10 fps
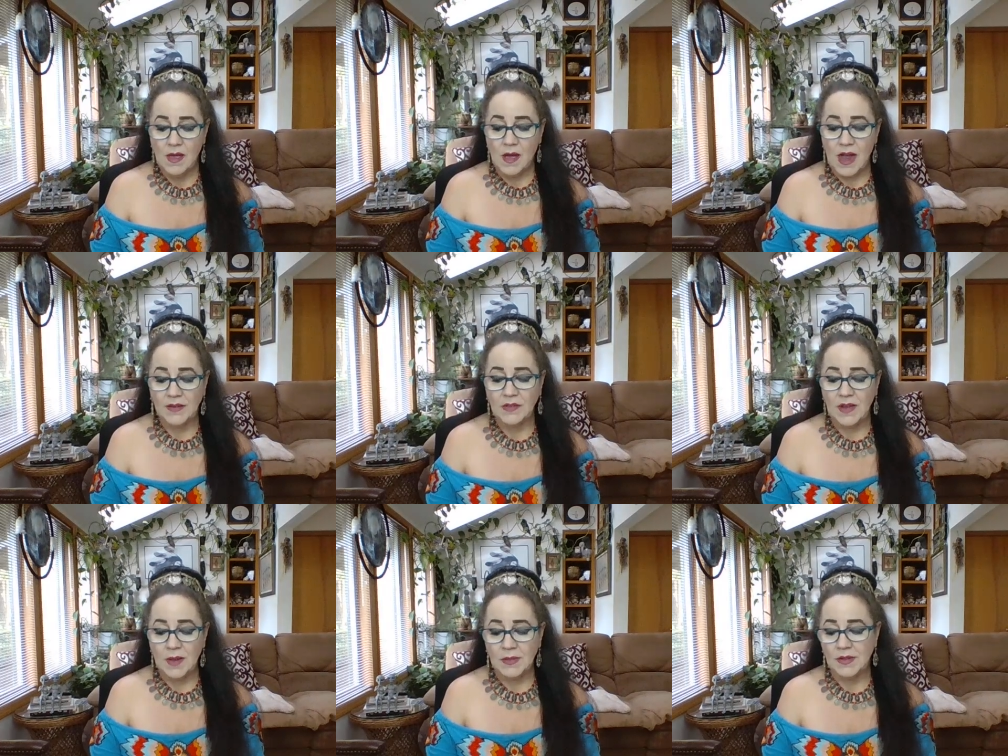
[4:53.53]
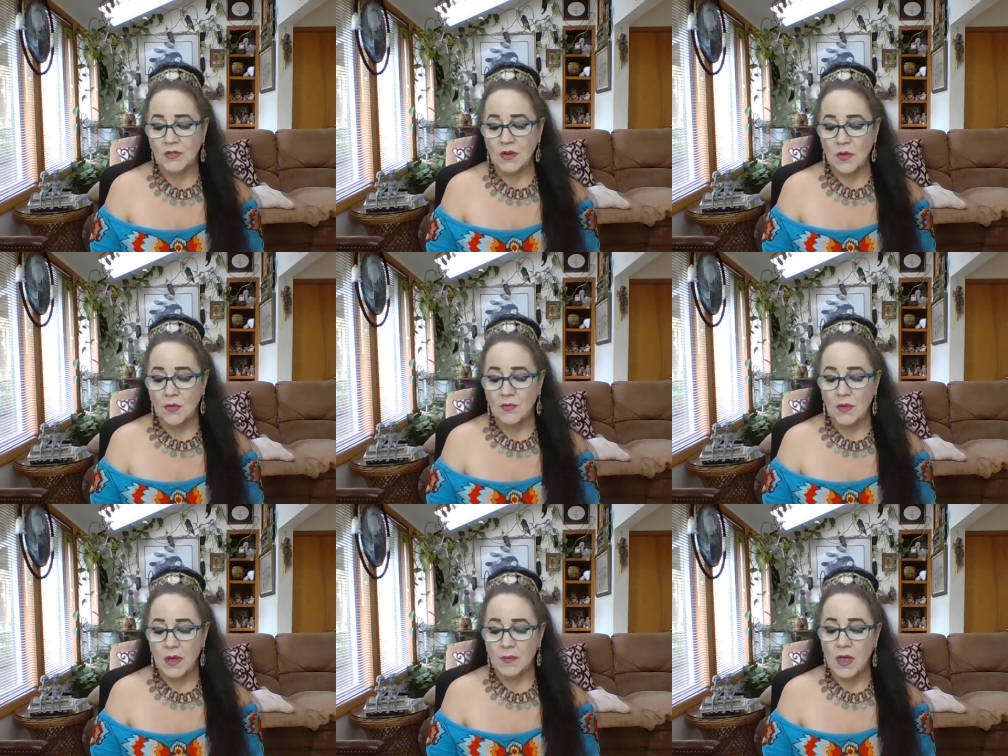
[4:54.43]
Isis amulets are known
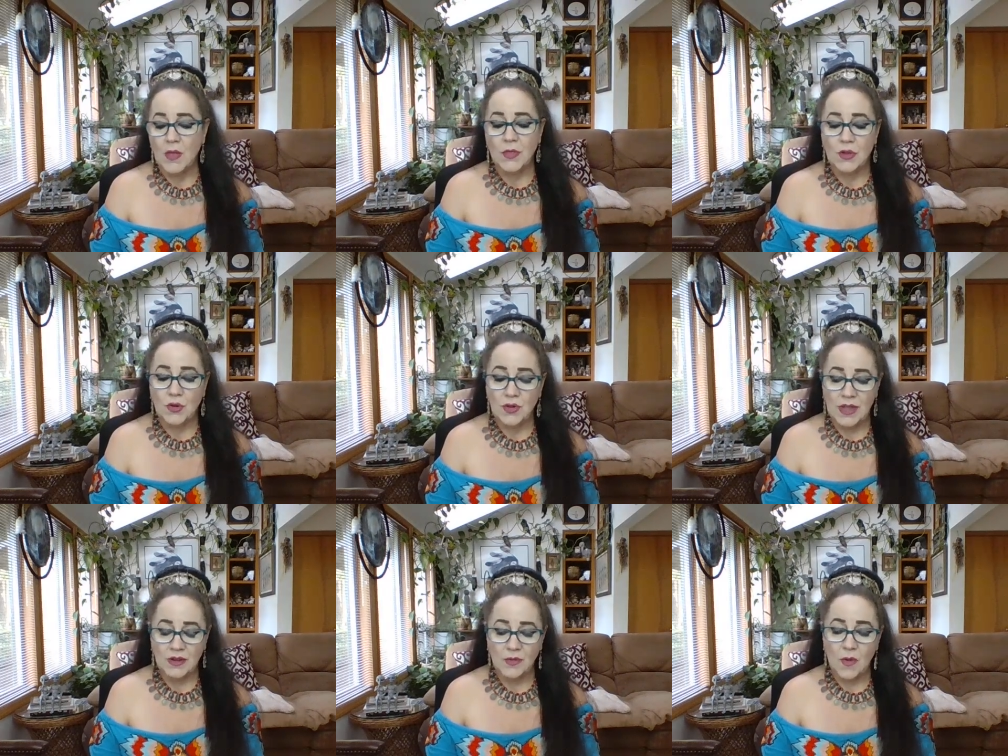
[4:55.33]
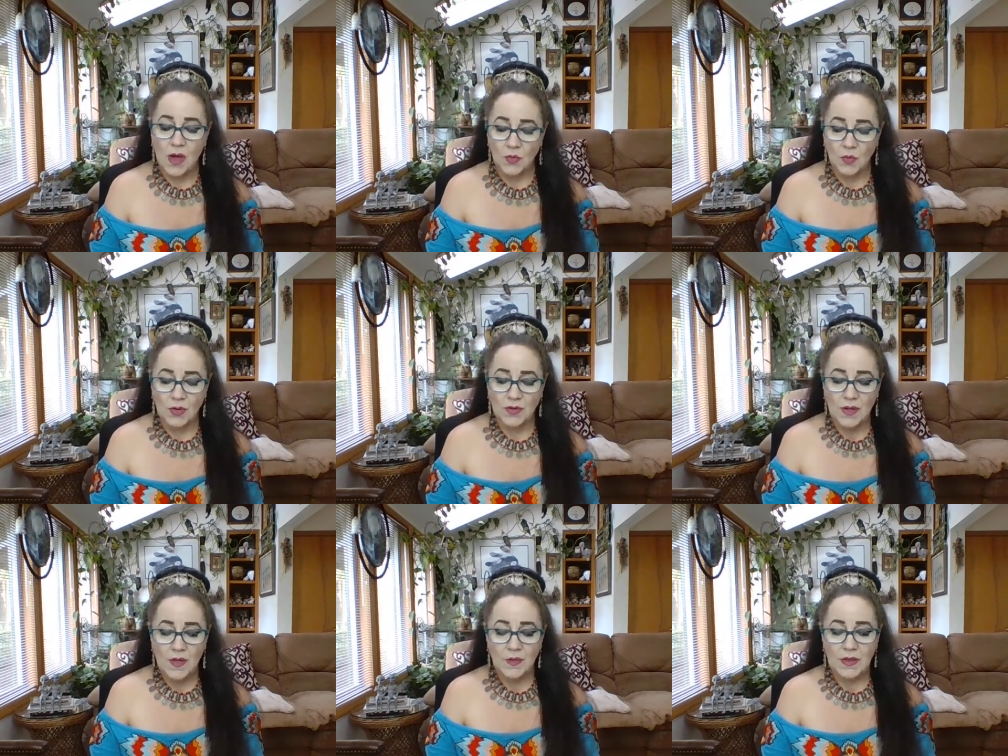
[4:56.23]
from the New Kingdom onward.
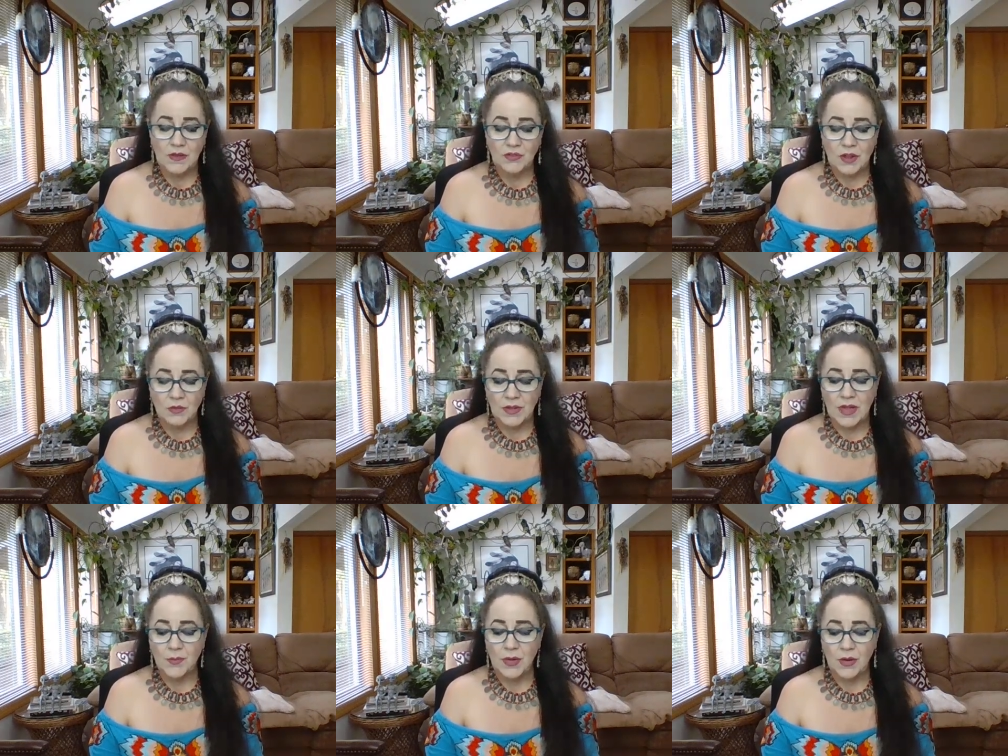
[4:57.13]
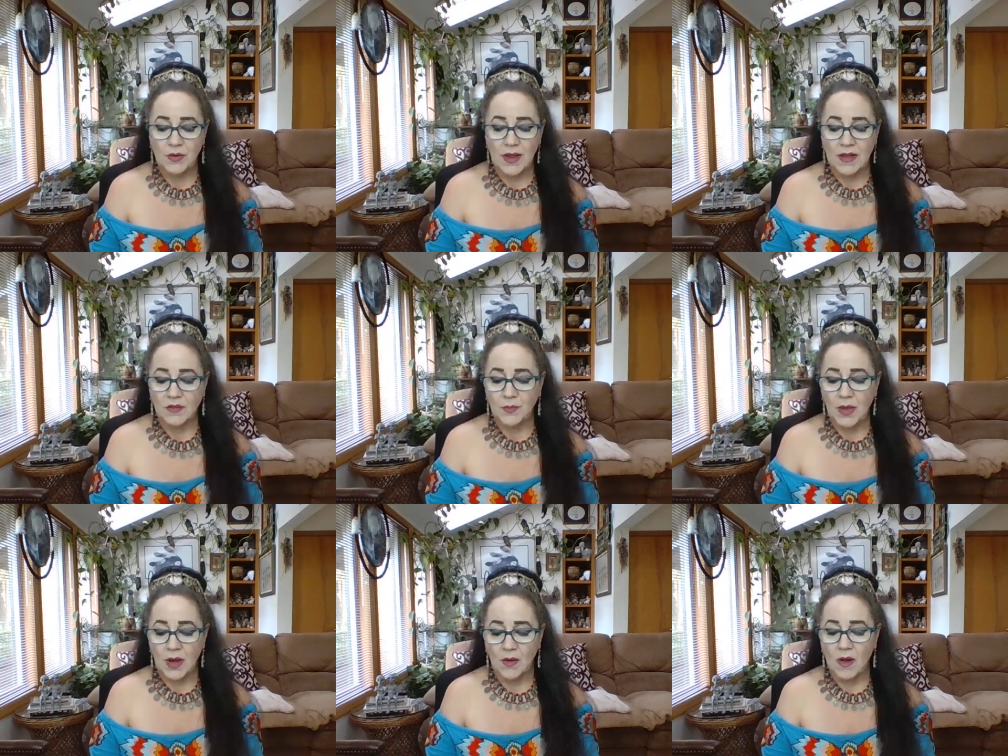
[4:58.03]
These generally appeared as a
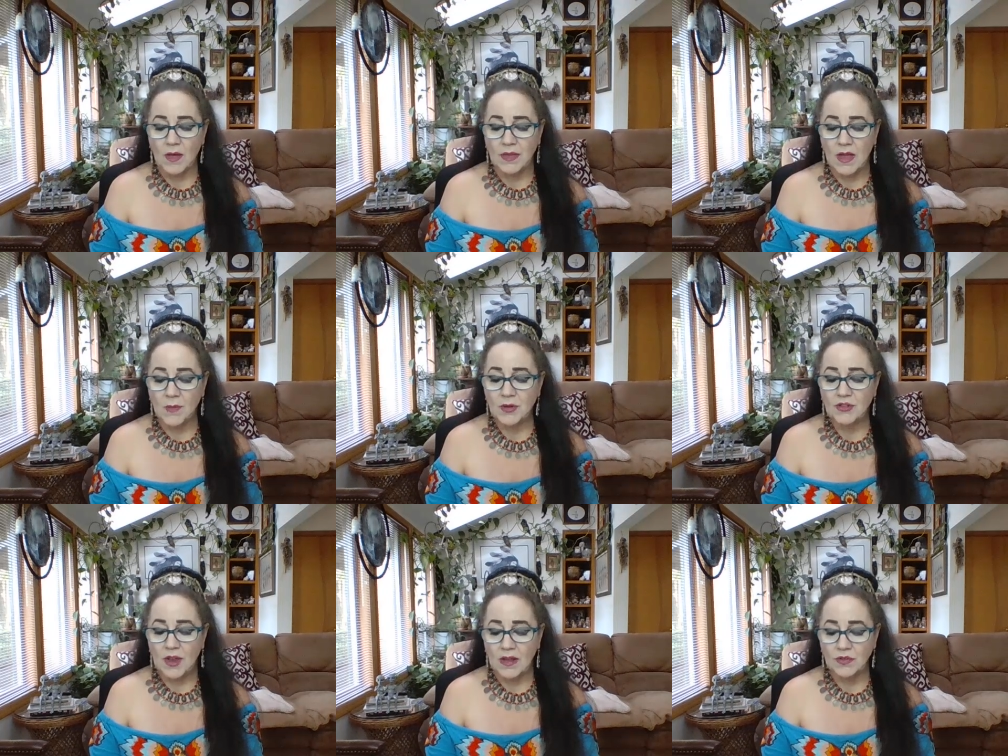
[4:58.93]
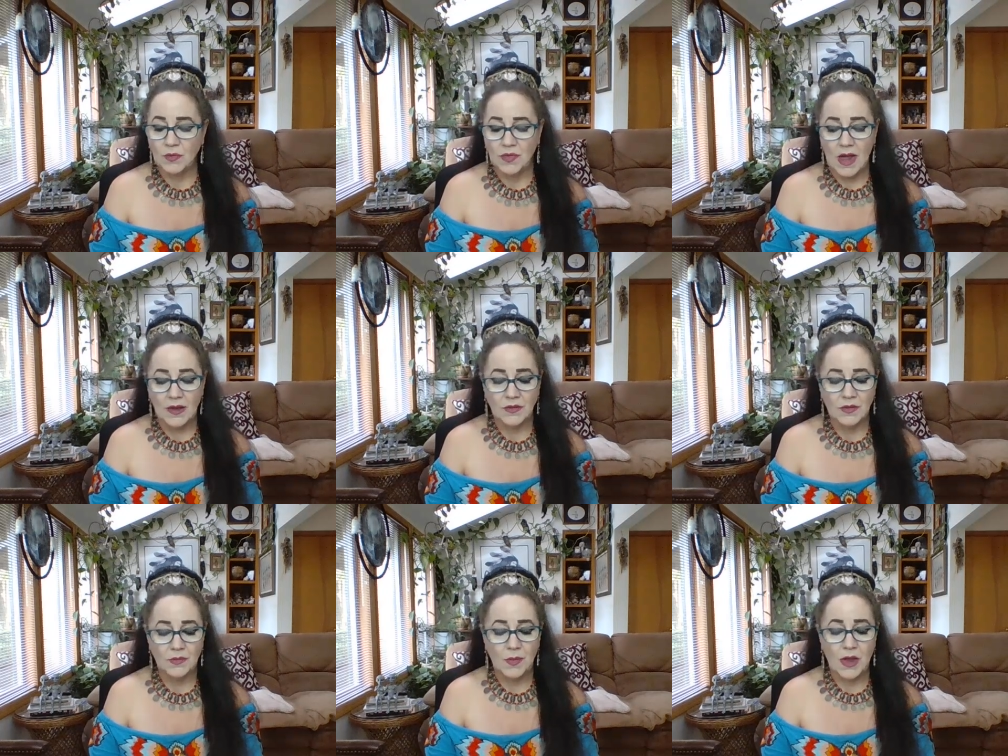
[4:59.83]
pair on the upper chest, with
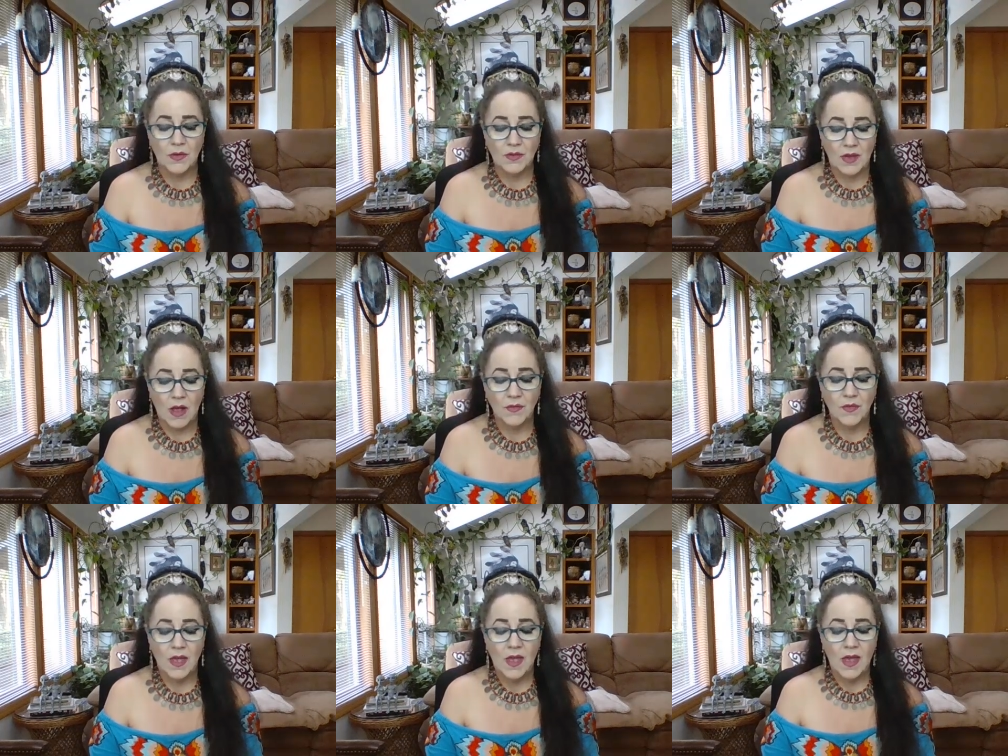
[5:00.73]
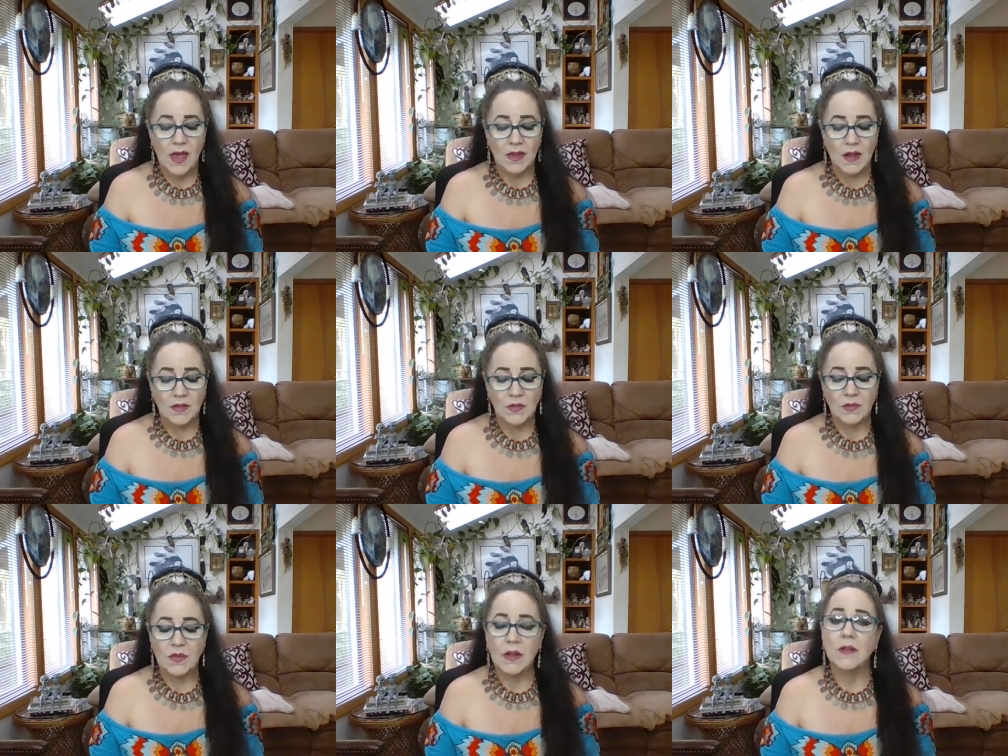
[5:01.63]
Isis by herself and also
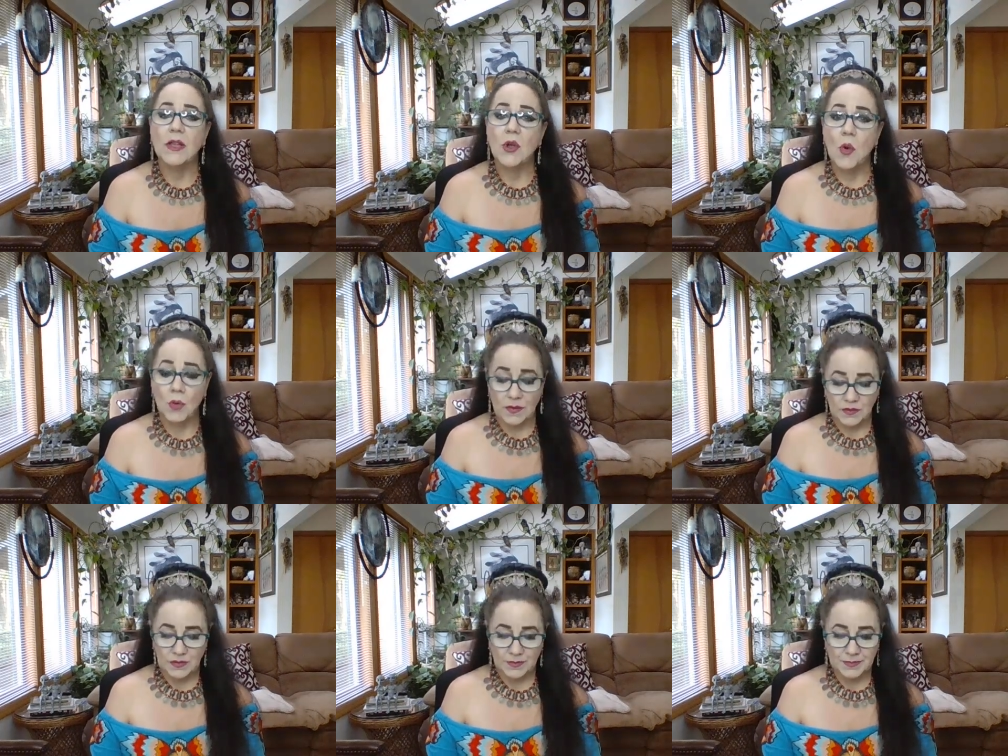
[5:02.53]
suckling horse.